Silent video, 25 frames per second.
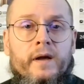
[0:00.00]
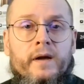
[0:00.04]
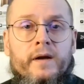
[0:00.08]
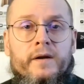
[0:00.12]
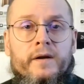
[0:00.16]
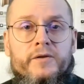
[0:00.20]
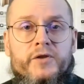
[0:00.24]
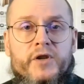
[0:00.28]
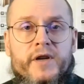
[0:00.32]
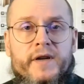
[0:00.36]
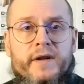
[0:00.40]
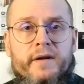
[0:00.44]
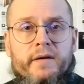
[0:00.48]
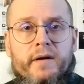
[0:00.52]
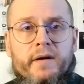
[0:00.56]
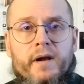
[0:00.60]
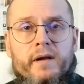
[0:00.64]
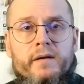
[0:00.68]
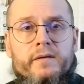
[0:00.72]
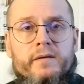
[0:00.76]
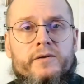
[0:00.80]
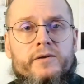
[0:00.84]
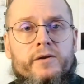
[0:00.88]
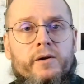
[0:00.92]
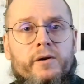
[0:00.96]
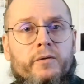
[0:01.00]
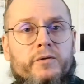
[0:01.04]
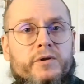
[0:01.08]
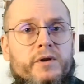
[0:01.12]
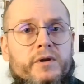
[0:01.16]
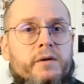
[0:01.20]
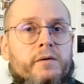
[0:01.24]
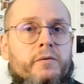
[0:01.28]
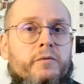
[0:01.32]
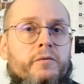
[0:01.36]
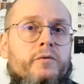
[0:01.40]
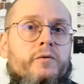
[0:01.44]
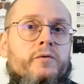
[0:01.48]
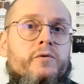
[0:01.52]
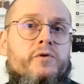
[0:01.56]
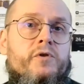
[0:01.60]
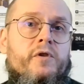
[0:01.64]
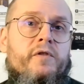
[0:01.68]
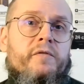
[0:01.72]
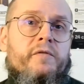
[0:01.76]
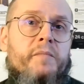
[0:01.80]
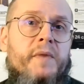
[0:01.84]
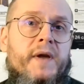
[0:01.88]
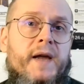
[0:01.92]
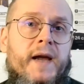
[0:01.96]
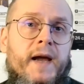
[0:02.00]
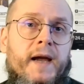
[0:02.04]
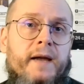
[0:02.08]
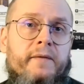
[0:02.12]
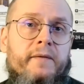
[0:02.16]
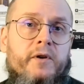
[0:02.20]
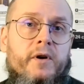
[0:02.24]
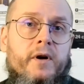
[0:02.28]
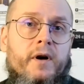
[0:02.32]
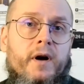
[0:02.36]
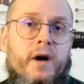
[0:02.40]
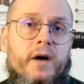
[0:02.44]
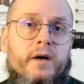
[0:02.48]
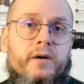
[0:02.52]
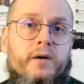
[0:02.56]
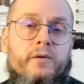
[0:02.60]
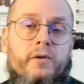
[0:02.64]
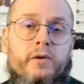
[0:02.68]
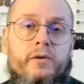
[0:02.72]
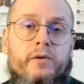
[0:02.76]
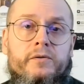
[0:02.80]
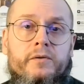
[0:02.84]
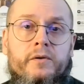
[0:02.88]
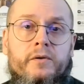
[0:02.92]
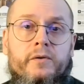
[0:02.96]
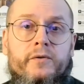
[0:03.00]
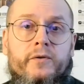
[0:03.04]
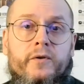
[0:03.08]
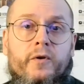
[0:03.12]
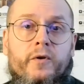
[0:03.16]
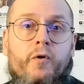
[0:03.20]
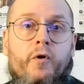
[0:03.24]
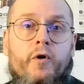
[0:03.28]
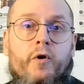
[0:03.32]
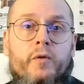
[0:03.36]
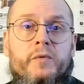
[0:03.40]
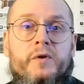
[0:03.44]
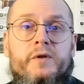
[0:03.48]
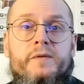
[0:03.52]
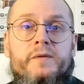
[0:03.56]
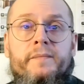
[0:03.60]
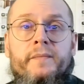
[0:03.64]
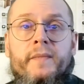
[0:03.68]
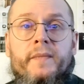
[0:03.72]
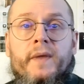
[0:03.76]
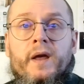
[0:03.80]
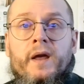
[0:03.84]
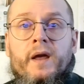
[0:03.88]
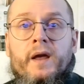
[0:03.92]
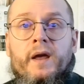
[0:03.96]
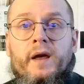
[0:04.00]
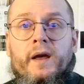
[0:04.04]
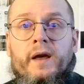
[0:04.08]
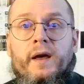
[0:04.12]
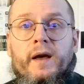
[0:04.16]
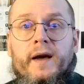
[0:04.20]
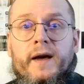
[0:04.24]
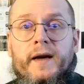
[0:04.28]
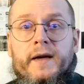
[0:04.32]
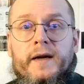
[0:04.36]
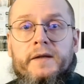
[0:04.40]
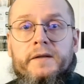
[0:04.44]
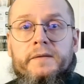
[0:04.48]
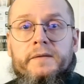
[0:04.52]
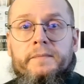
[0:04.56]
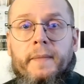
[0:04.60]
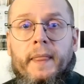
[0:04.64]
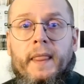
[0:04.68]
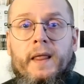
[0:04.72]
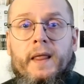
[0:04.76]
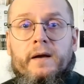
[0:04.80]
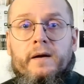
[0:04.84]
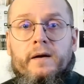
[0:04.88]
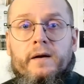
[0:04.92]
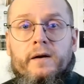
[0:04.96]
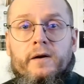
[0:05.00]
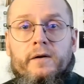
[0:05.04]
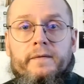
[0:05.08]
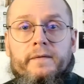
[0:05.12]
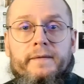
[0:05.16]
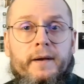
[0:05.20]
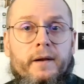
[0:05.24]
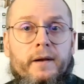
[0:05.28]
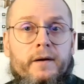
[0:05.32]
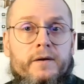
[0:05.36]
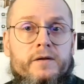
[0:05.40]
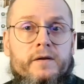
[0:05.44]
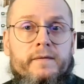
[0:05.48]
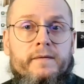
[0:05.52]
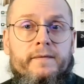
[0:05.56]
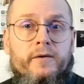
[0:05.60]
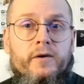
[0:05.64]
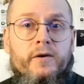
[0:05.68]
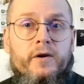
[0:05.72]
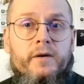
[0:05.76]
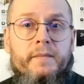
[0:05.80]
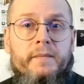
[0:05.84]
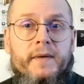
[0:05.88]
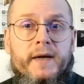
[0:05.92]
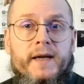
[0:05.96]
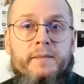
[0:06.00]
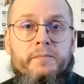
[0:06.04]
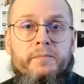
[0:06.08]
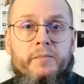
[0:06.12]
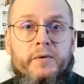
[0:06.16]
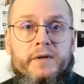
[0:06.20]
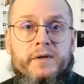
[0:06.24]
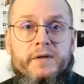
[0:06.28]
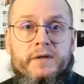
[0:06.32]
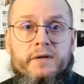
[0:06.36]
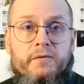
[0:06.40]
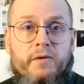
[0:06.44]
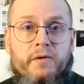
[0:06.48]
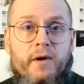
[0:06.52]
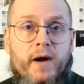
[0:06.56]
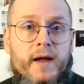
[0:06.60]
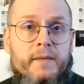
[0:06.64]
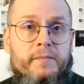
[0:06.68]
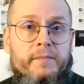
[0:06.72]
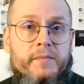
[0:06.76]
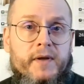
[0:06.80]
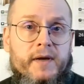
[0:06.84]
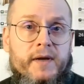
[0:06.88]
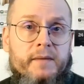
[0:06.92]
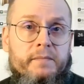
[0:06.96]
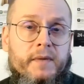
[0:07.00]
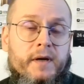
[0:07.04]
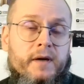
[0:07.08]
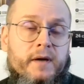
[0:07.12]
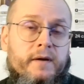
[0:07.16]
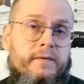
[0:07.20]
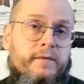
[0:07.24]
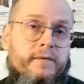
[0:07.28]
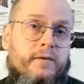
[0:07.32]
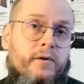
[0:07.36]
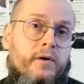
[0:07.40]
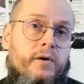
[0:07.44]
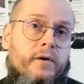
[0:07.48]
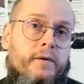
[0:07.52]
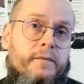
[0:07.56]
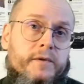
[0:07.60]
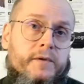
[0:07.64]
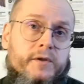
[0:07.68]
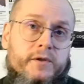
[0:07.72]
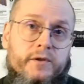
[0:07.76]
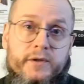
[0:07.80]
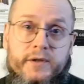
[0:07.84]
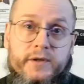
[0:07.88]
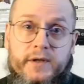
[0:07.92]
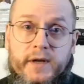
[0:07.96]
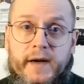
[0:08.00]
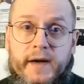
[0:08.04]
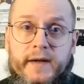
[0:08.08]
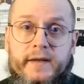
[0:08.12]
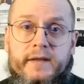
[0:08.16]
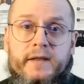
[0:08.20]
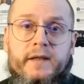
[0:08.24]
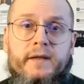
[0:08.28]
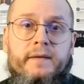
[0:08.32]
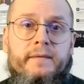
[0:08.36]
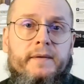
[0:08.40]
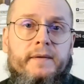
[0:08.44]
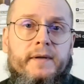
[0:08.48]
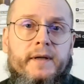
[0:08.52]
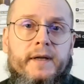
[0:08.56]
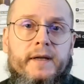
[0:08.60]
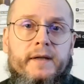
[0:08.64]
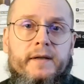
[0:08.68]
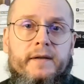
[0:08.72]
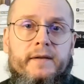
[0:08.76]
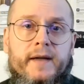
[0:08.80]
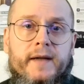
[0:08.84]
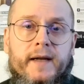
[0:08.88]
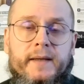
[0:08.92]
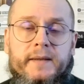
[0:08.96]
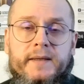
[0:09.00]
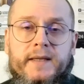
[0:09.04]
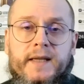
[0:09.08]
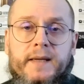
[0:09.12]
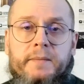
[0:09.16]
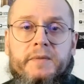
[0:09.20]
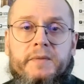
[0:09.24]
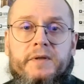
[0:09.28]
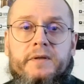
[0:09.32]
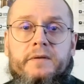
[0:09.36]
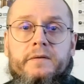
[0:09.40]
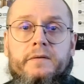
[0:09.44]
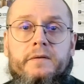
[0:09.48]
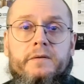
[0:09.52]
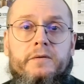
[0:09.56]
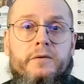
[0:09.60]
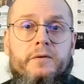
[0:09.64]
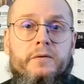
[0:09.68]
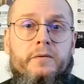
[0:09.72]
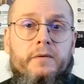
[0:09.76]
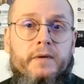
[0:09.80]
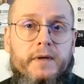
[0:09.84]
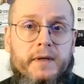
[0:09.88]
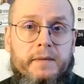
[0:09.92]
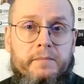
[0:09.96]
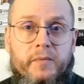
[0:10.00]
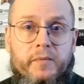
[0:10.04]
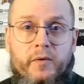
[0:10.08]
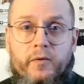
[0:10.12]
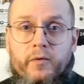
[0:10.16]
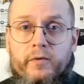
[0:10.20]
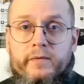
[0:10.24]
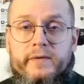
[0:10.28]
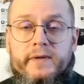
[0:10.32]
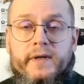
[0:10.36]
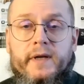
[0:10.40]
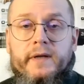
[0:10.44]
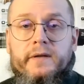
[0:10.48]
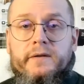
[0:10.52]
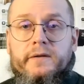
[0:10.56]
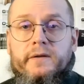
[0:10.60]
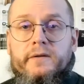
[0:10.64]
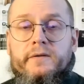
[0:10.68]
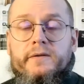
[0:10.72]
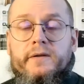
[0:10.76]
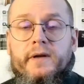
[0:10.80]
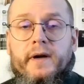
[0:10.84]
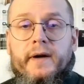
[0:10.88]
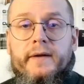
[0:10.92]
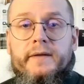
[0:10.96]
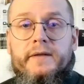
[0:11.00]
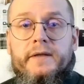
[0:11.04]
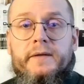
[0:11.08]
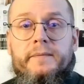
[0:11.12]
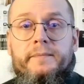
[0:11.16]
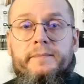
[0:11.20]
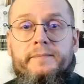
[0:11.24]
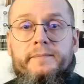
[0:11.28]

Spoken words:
General social rules of behavior are called norms, and a philosopher may prescribe them for society in an attempt to improve said society.